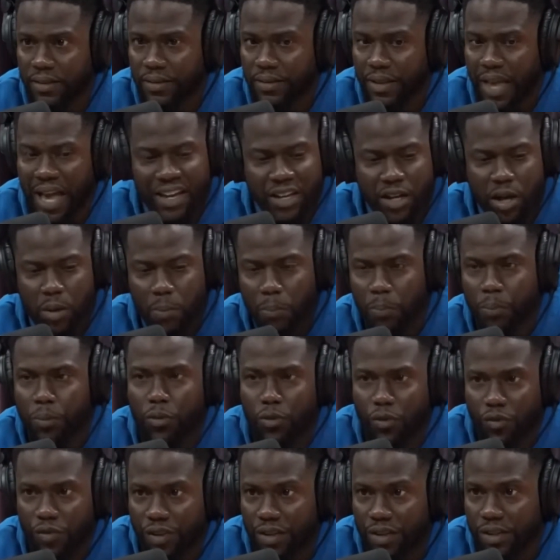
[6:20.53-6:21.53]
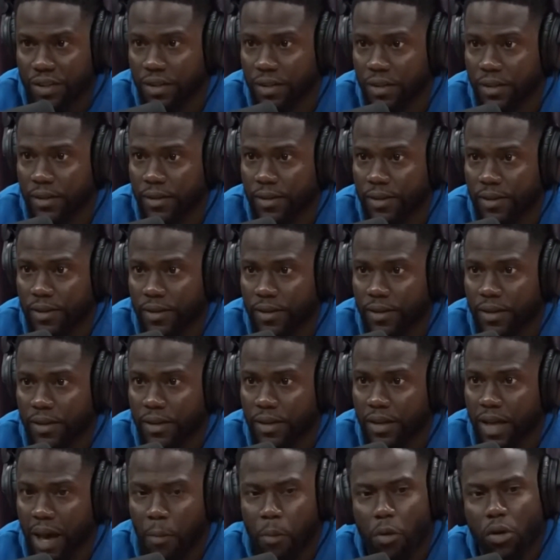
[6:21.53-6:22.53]
I come proven.
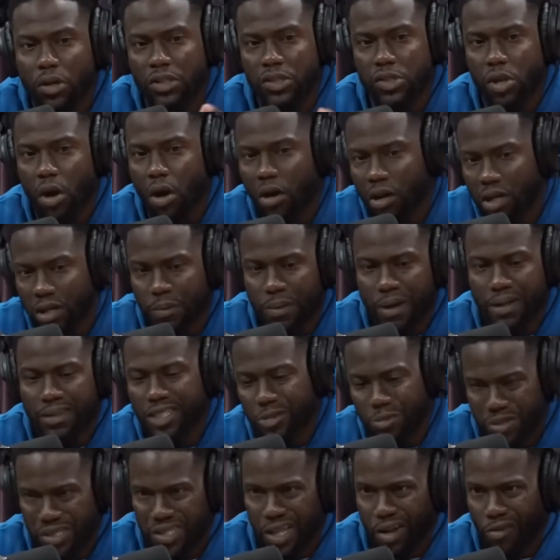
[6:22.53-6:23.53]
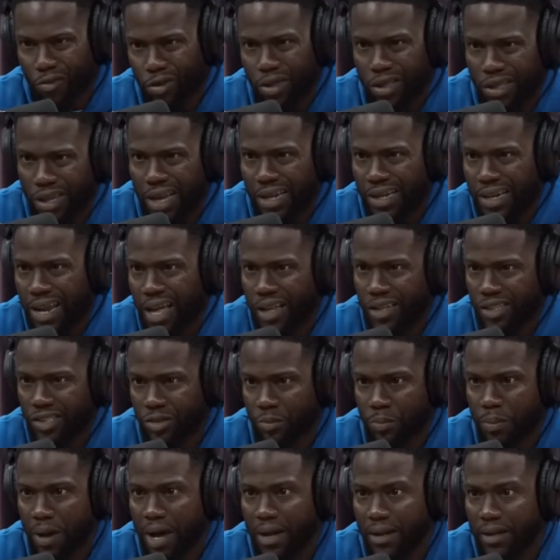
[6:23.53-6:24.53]
I'm only talking about this because I really got knowledge
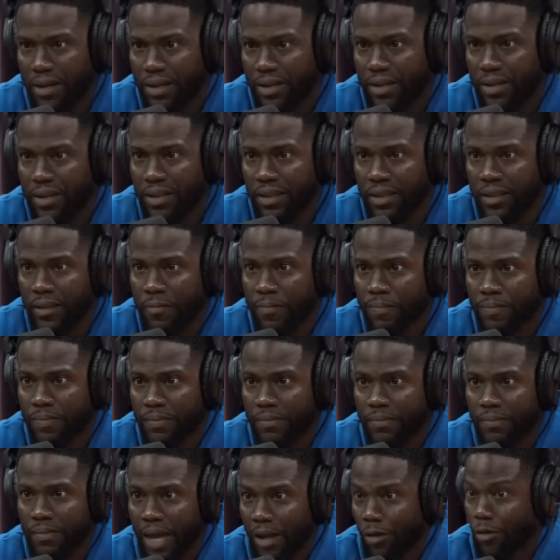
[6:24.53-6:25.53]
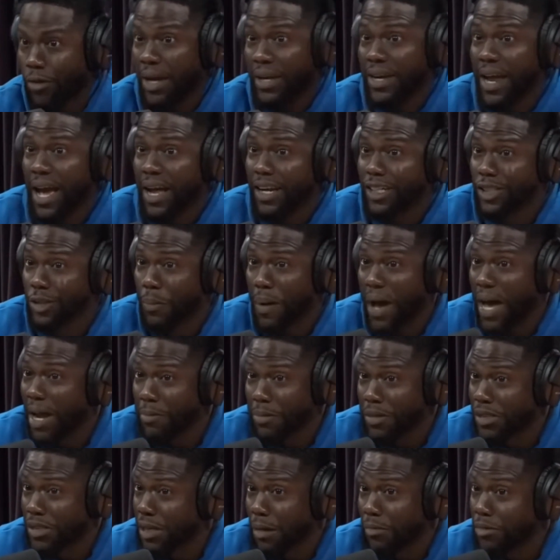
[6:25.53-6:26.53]
about it. I don't got knowledge about it
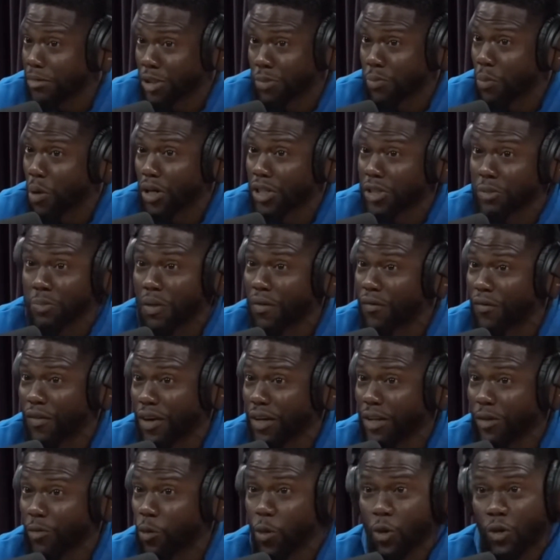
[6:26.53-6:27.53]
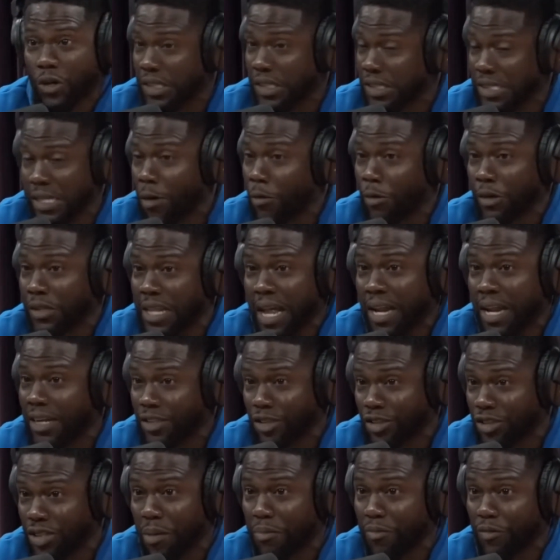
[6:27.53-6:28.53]
because I'm the smartest motherfucker in the world. That's not where the knowledge
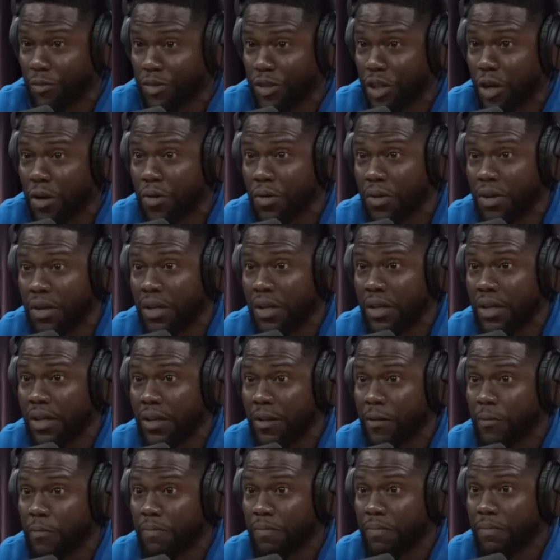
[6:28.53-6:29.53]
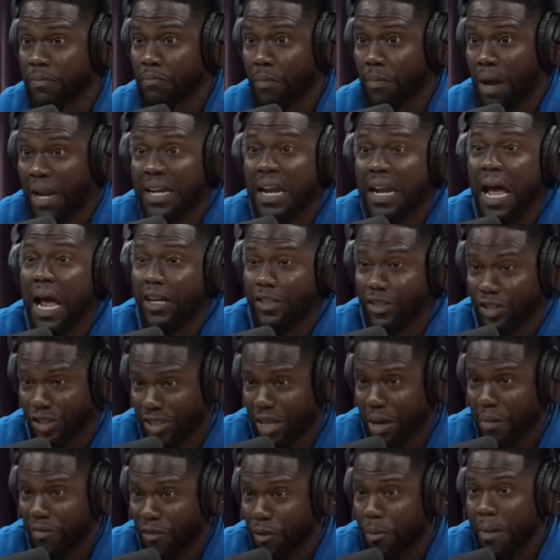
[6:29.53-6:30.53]
is coming from, Joe. My knowledge is
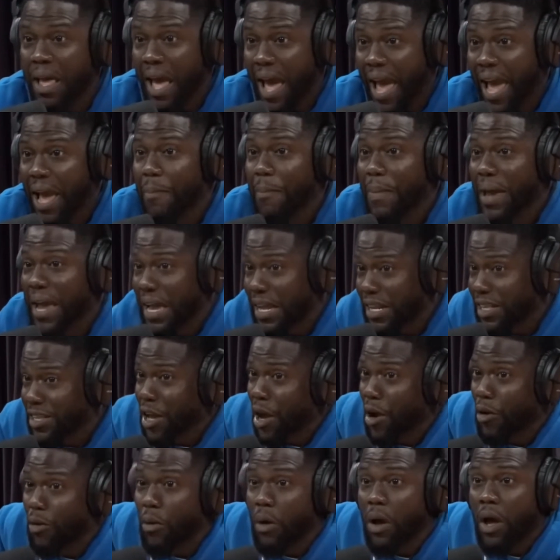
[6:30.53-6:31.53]
coming from, hey man, yo,